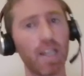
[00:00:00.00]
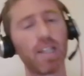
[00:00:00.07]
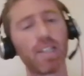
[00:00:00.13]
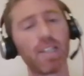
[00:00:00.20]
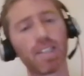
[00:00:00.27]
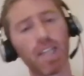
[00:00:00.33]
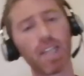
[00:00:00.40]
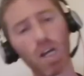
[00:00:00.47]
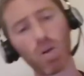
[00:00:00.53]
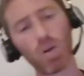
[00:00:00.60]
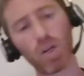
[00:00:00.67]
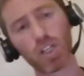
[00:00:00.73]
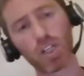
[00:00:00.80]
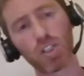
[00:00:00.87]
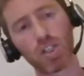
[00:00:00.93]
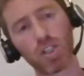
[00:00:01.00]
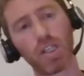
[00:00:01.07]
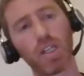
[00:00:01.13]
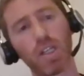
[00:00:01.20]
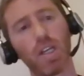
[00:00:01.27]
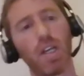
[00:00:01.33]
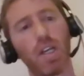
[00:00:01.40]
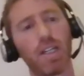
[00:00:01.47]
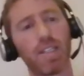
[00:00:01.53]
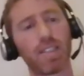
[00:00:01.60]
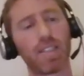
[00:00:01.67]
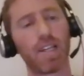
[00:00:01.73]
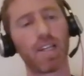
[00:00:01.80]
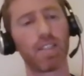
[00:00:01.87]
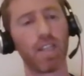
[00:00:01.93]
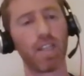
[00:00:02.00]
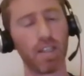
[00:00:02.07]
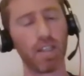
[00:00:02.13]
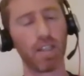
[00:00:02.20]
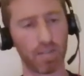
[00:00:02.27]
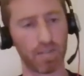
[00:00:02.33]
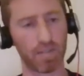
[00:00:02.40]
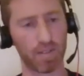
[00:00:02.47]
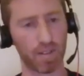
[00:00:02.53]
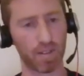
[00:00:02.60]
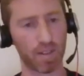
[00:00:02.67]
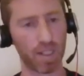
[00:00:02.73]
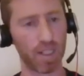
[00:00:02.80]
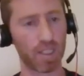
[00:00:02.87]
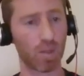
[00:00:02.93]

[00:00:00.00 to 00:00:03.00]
is now actually inside the if, okay?